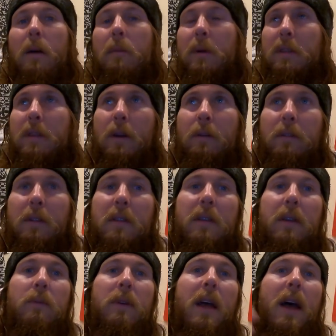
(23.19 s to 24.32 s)
But the only
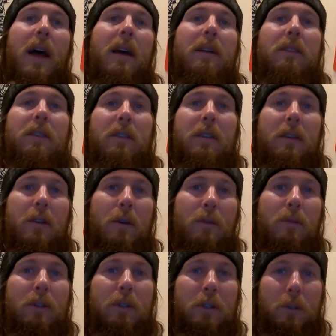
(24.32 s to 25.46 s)
thing we actually know
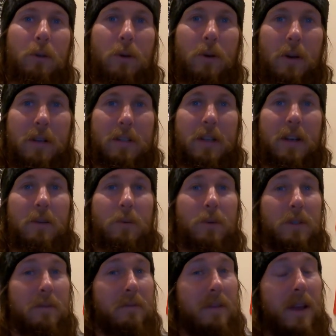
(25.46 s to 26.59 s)
for sure is that it
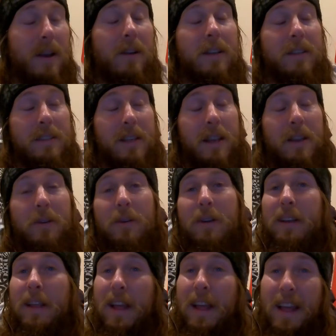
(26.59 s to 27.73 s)
was a very
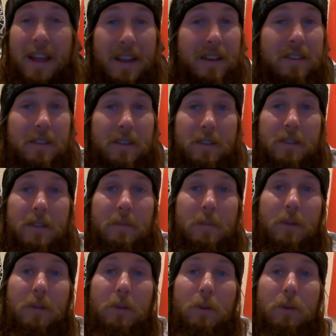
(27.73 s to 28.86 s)
sacred, ancient symbol